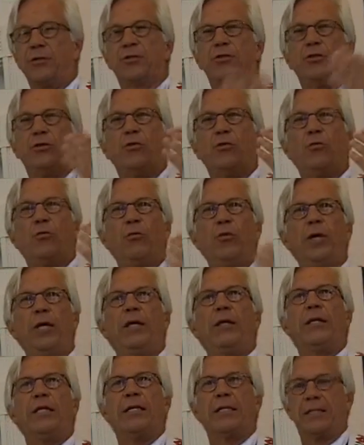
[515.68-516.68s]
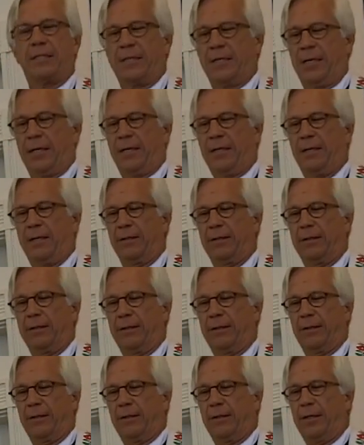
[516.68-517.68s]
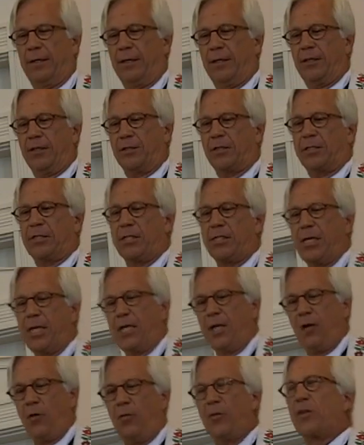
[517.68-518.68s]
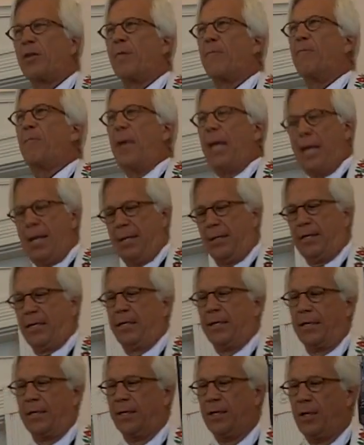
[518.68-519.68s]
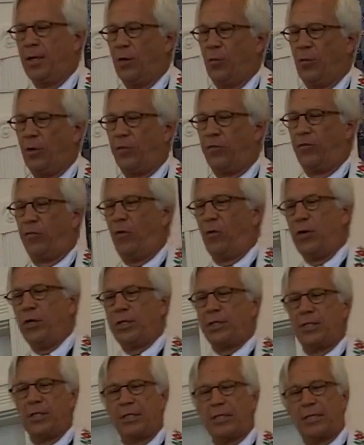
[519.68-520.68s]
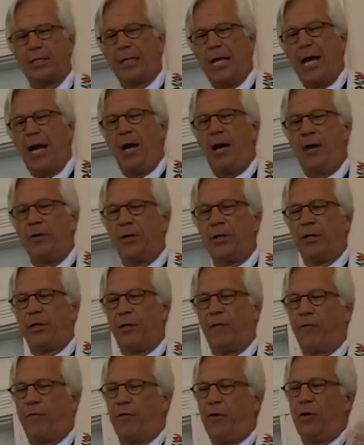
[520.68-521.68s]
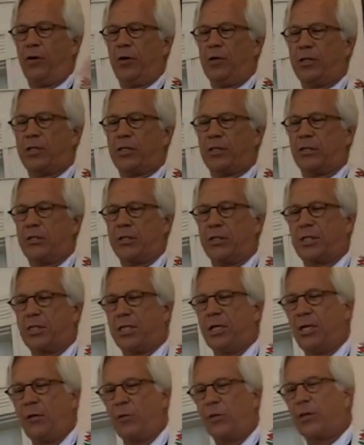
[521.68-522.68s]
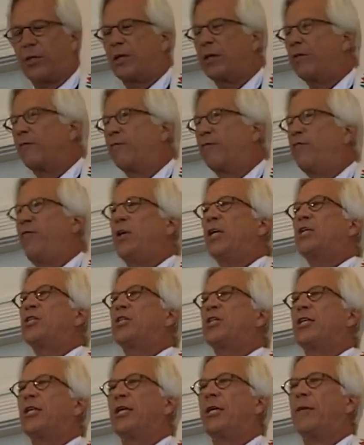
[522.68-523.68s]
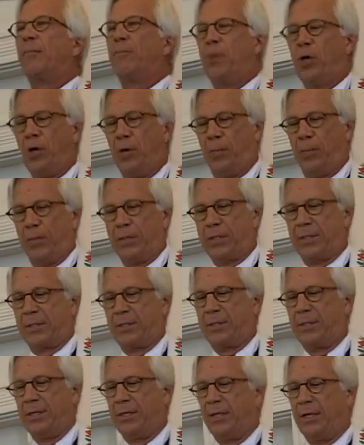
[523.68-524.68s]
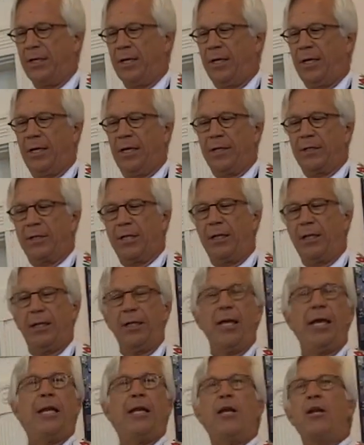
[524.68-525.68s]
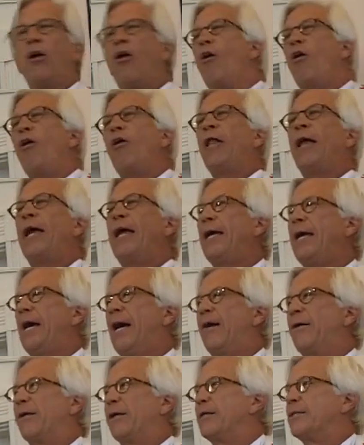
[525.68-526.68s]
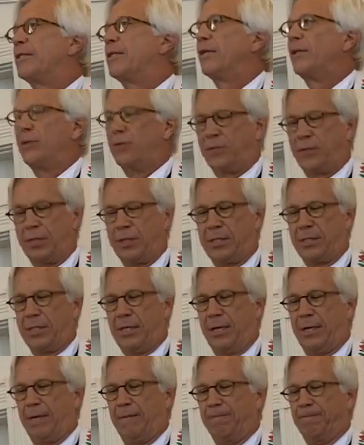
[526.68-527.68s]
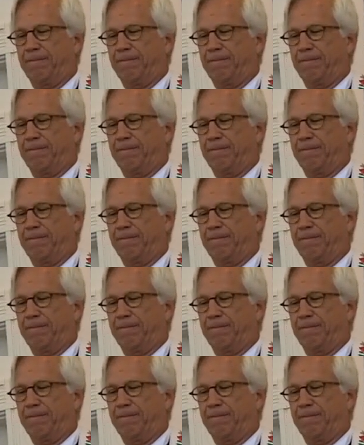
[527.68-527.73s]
To really sing. To sing with abandon, with voices loud and diverse, to sing with conviction and purpose. To let it all hang out, as they used to say.